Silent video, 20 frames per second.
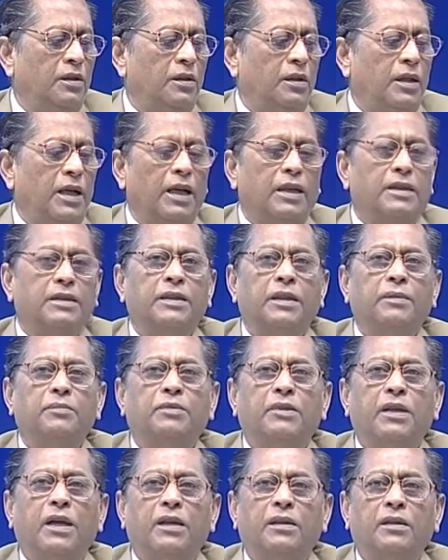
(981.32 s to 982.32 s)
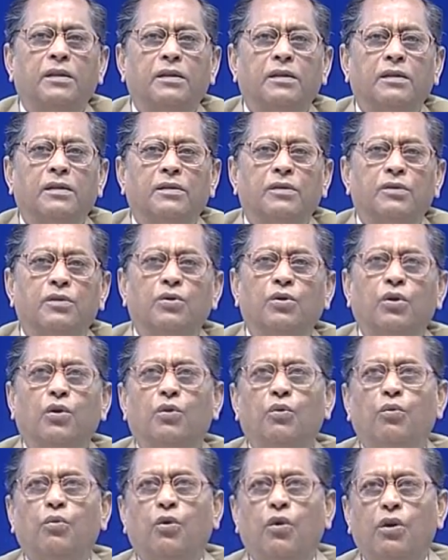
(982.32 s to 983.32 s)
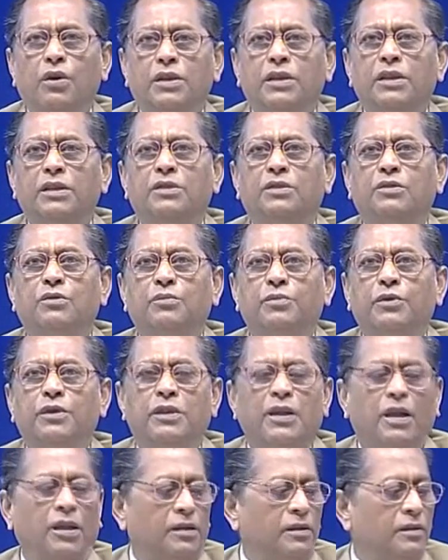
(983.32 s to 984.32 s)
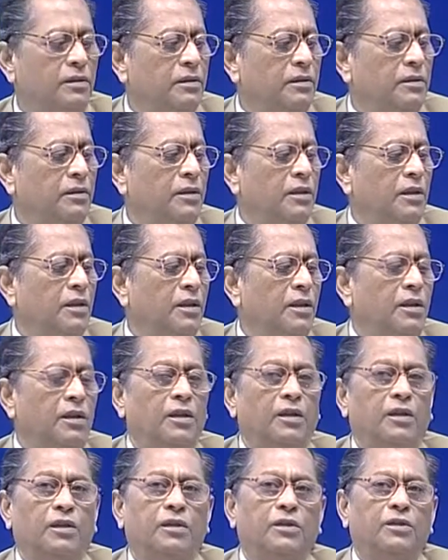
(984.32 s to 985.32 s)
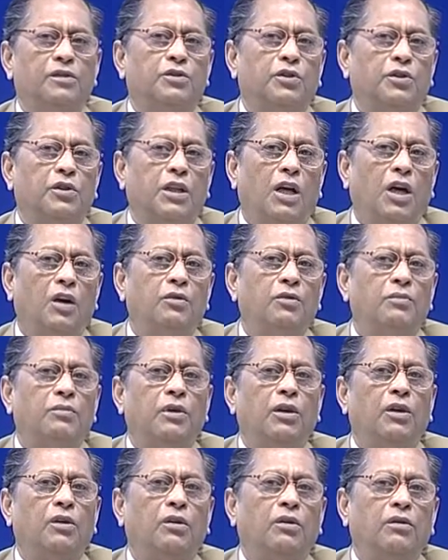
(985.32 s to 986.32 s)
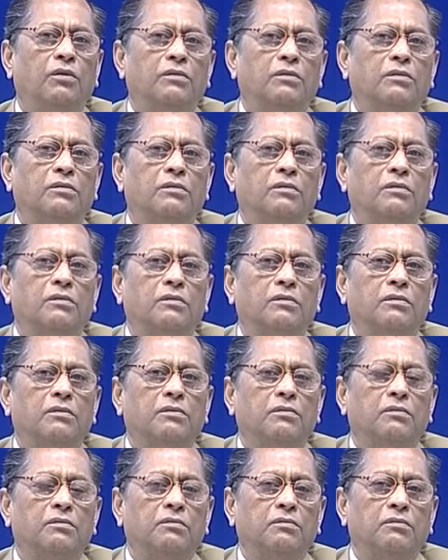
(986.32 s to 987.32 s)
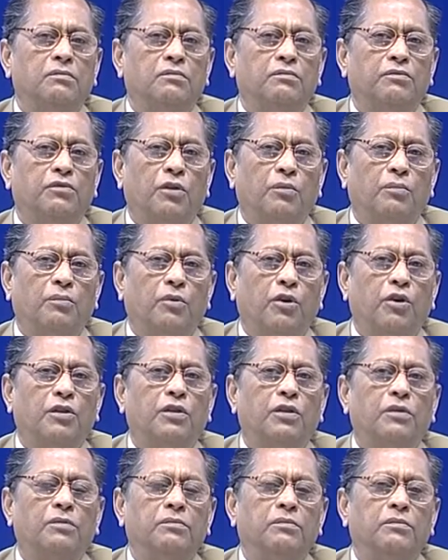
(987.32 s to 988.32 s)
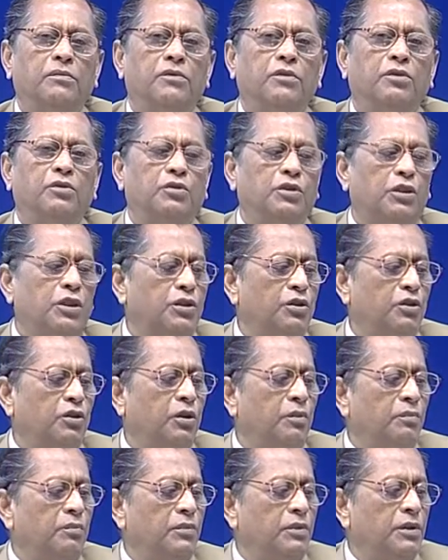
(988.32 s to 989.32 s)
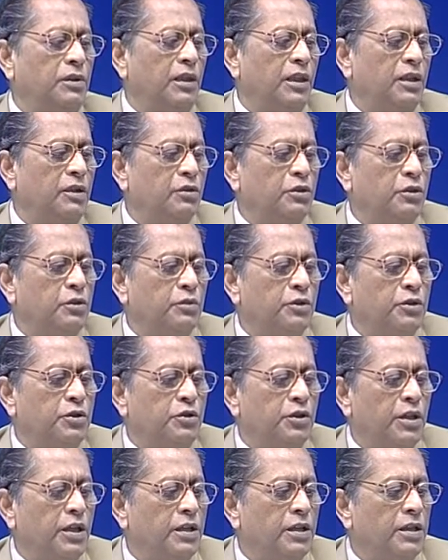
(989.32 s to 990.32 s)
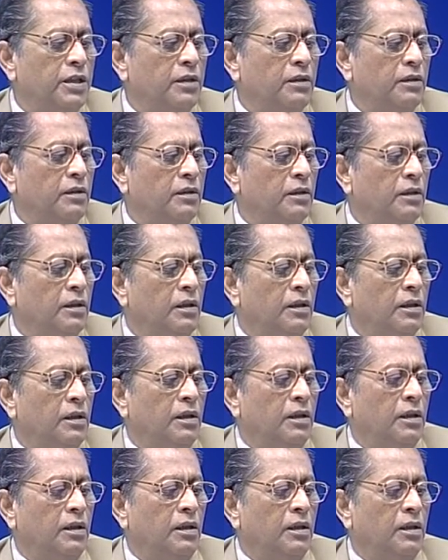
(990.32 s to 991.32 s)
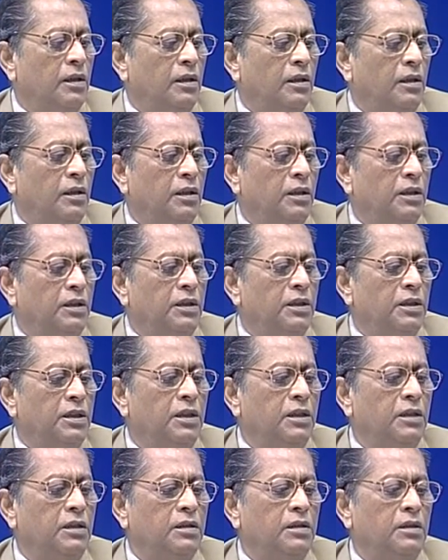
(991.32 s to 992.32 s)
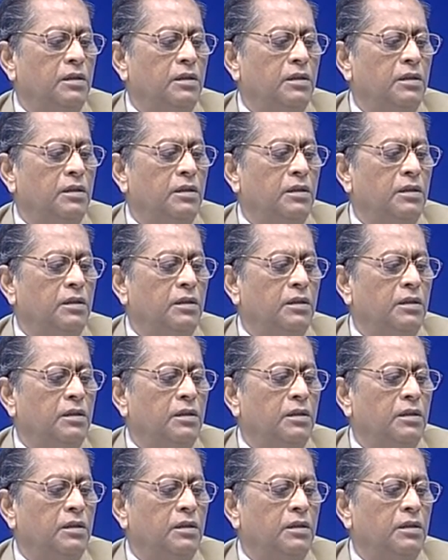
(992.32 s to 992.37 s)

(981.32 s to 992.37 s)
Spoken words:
accept that know what is to be done. So, down below, from bottom to the top, there has to be training, need